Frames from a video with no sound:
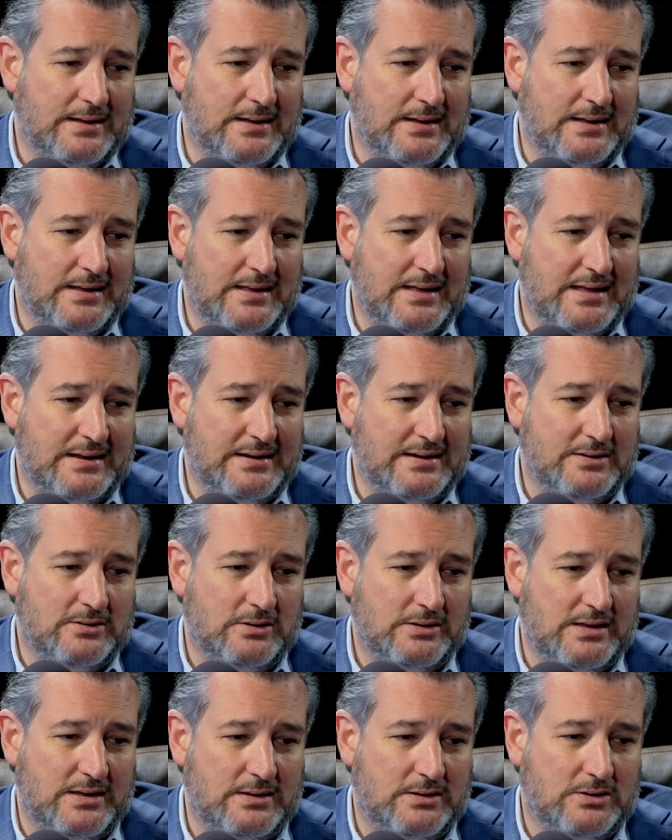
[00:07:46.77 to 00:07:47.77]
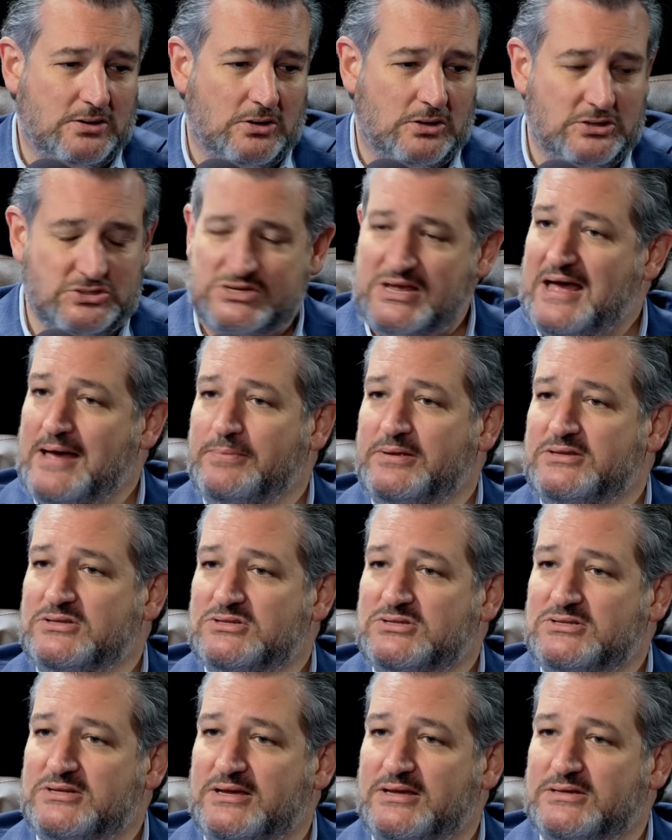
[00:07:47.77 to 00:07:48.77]
And he calls Abbott
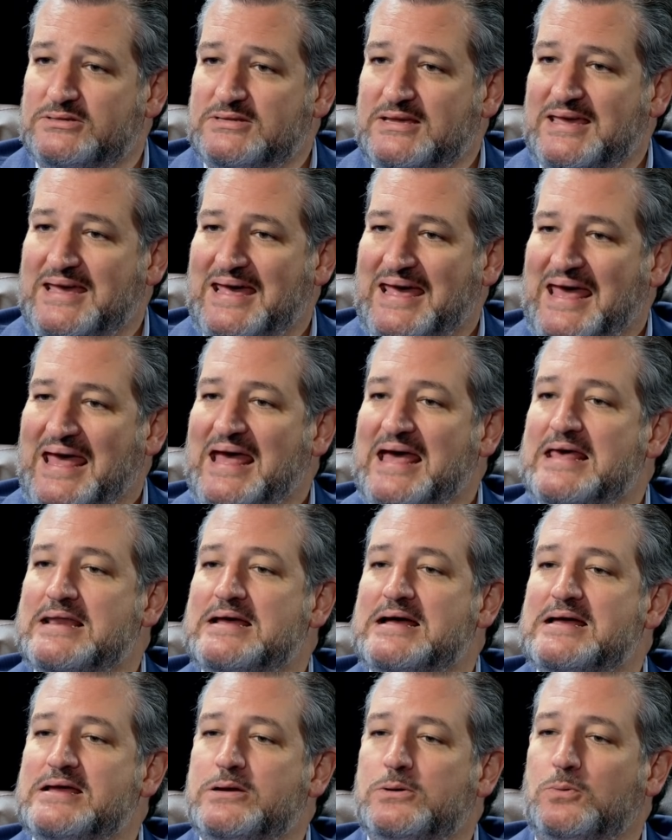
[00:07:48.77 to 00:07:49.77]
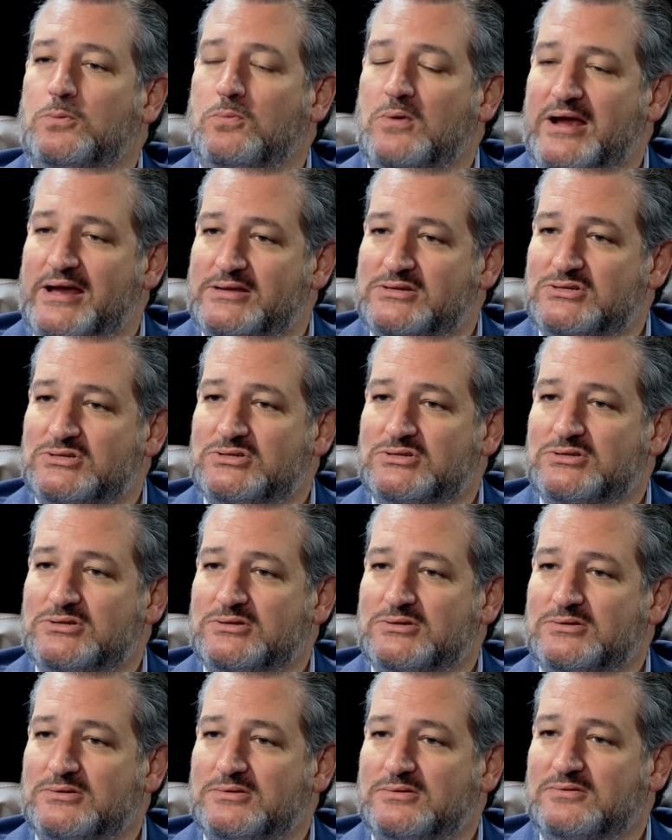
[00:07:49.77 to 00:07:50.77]
and says, "Can I arrest
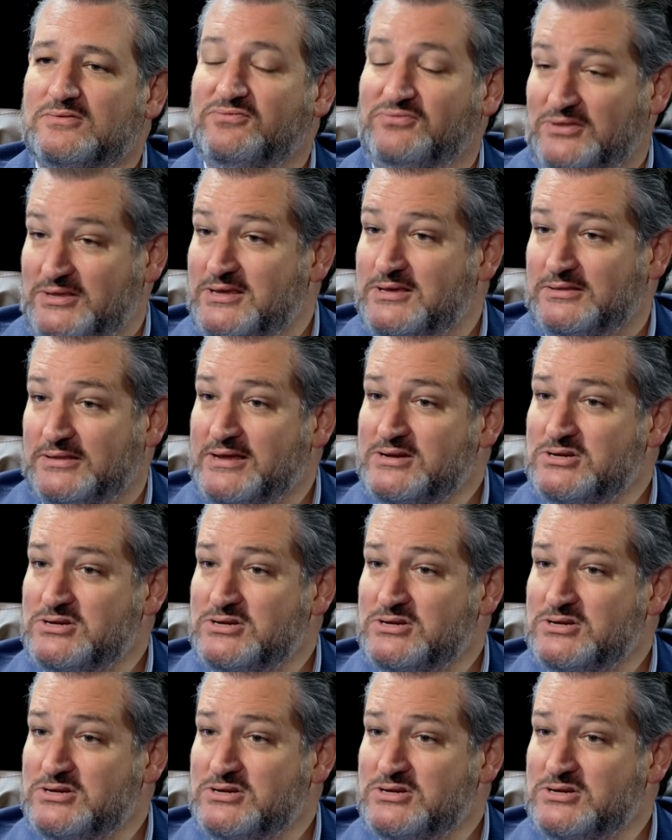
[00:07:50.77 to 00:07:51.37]
fleeing